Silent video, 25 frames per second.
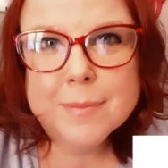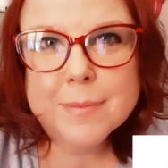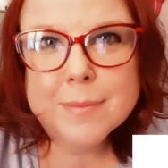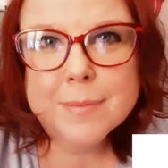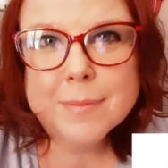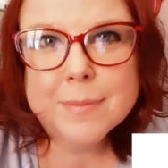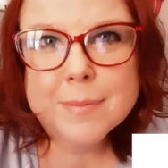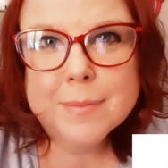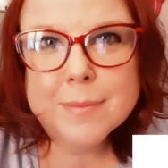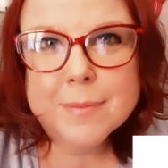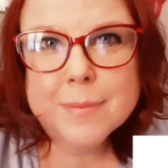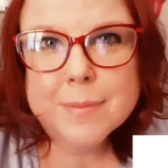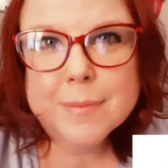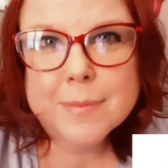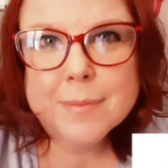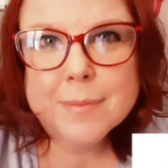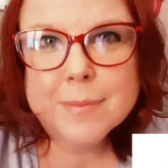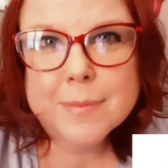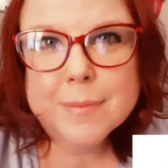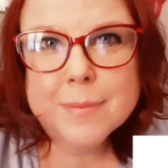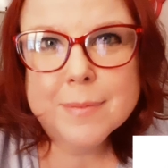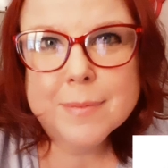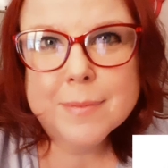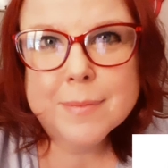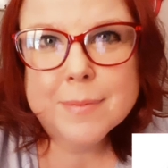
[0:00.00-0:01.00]
And giving
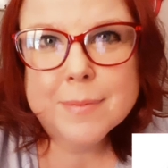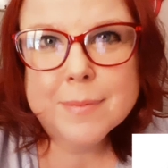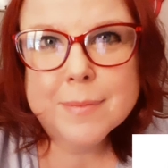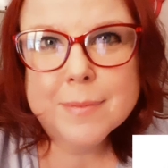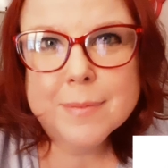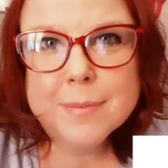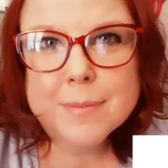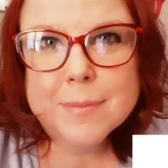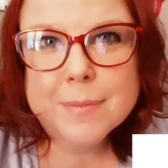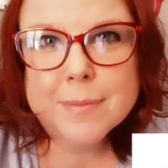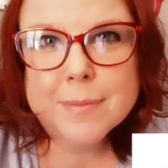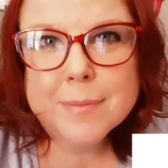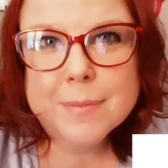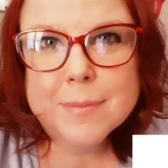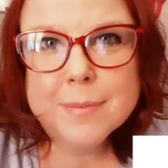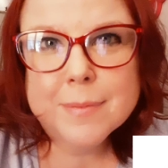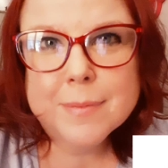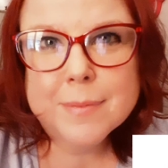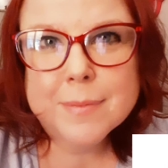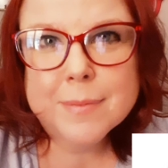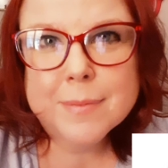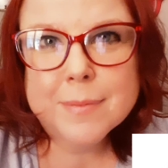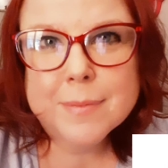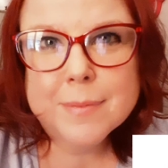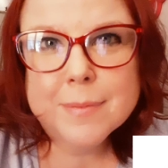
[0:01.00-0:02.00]
up might
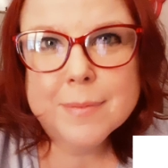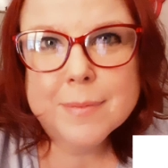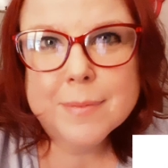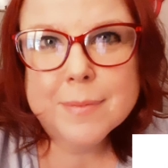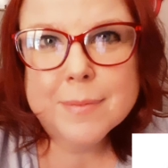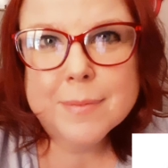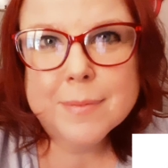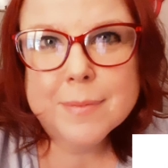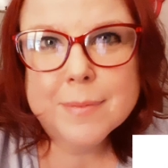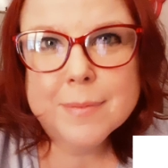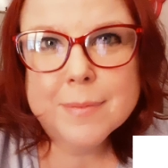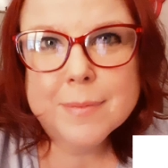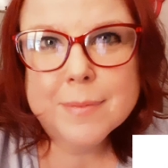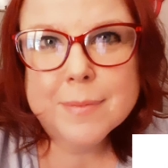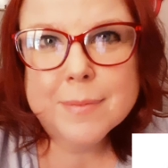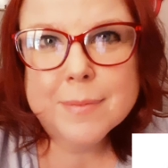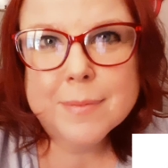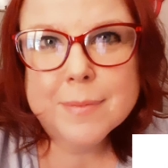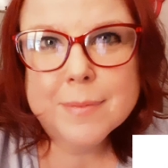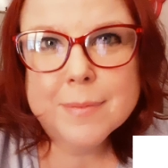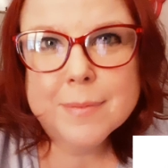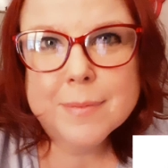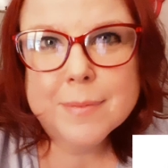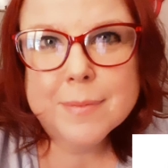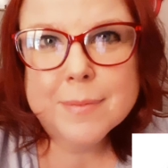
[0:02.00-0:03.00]
seem like the
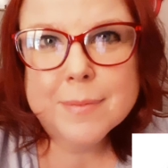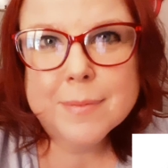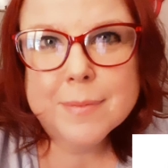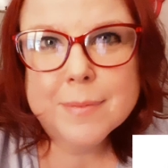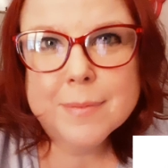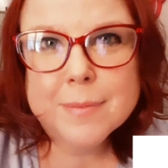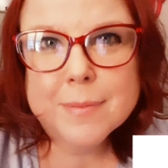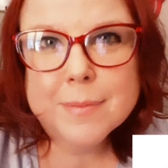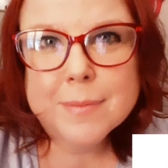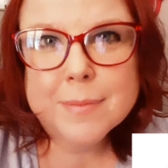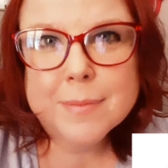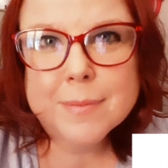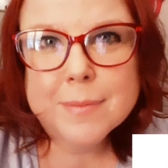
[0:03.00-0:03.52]
easier choice, but